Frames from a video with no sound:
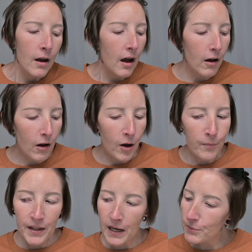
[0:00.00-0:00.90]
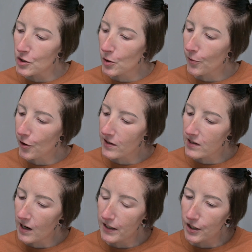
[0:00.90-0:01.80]
that I'm super
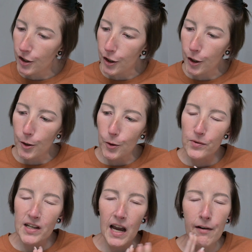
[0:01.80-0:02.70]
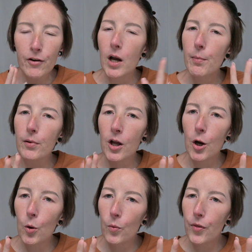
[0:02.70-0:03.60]
excited to use. I have a couple of
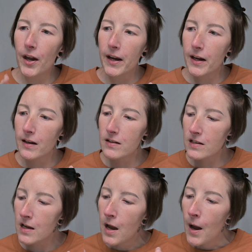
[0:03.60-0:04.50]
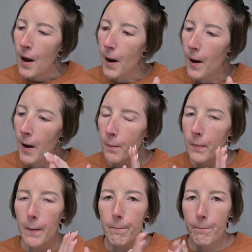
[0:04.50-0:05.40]
old things,
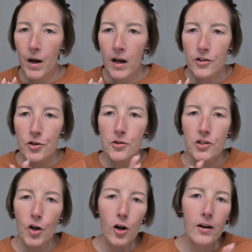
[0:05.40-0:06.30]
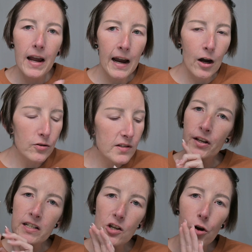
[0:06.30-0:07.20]
but to start out,
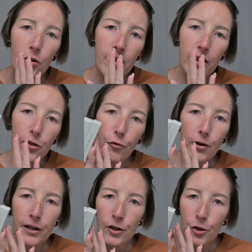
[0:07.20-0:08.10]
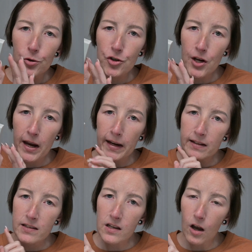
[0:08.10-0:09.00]
these are the 3 new
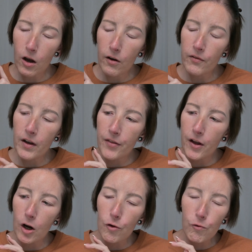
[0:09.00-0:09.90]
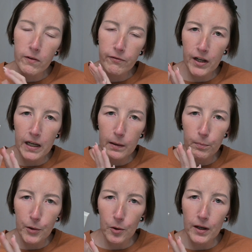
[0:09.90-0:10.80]
shades of the Ravie
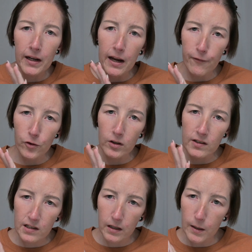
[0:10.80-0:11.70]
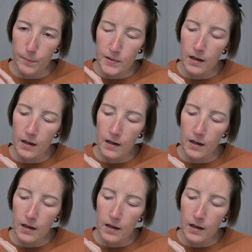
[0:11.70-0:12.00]
Beauty Effortless Lips.